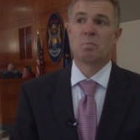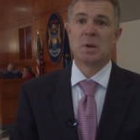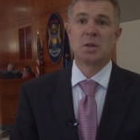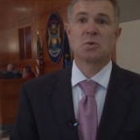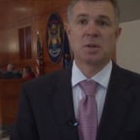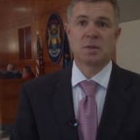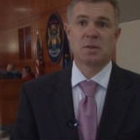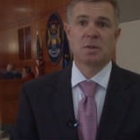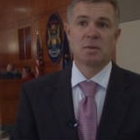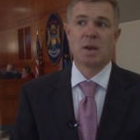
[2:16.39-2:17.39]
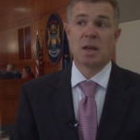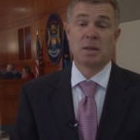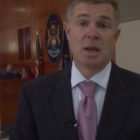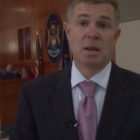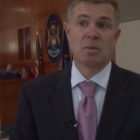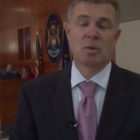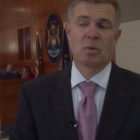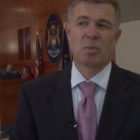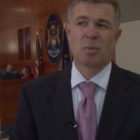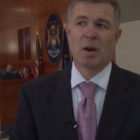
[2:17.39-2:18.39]
interest and,
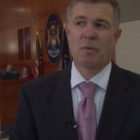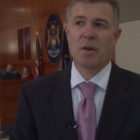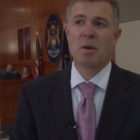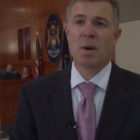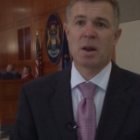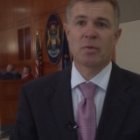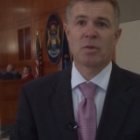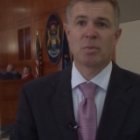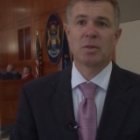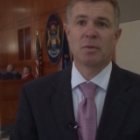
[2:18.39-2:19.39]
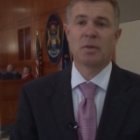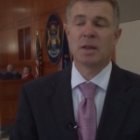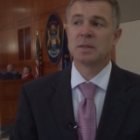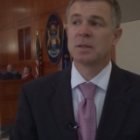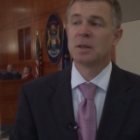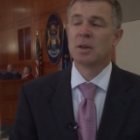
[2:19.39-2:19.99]
and a fair amount of criminal defense.